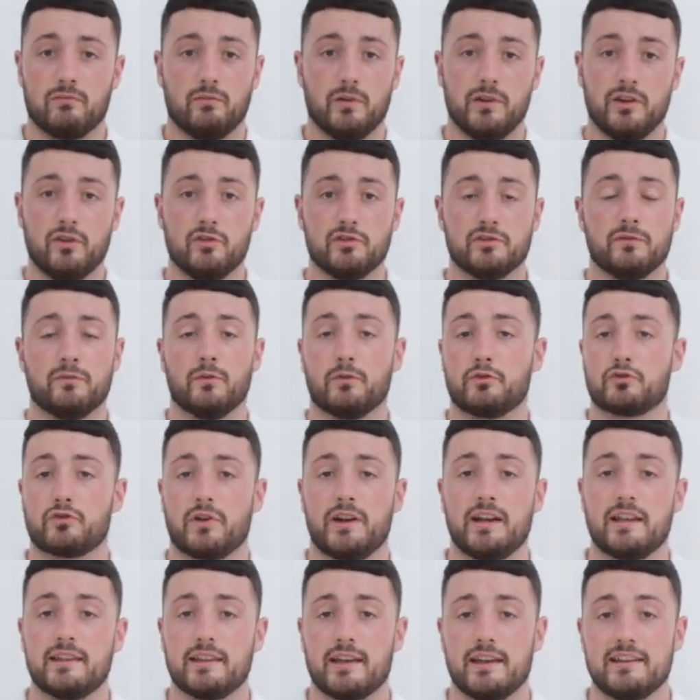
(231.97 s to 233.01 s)
We use them on
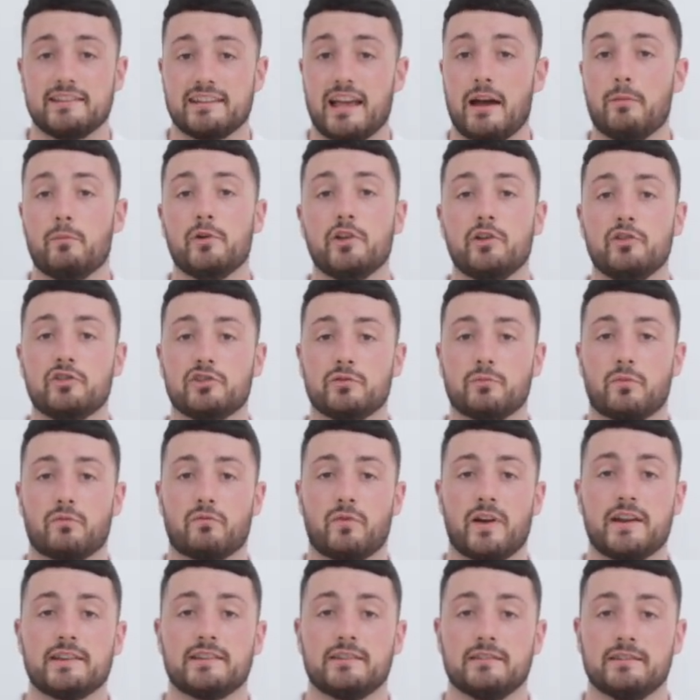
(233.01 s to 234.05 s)
training days and we use them on
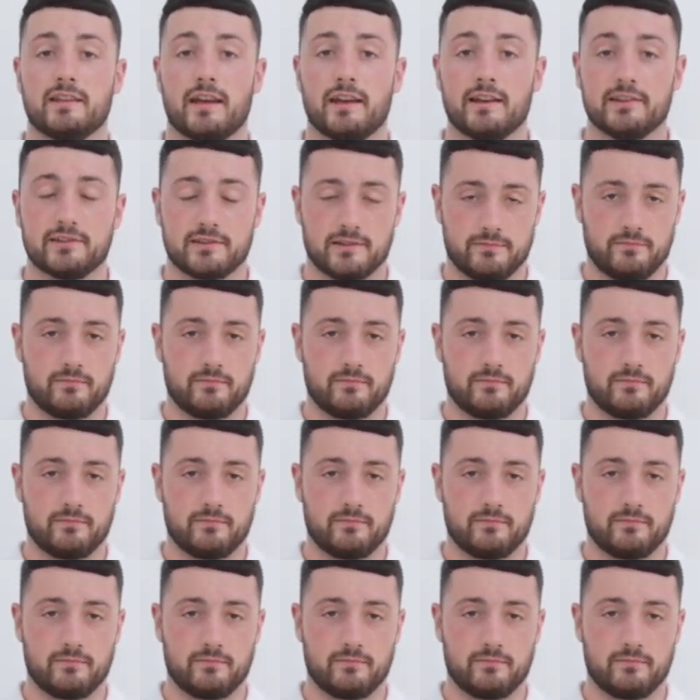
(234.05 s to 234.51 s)
racing days.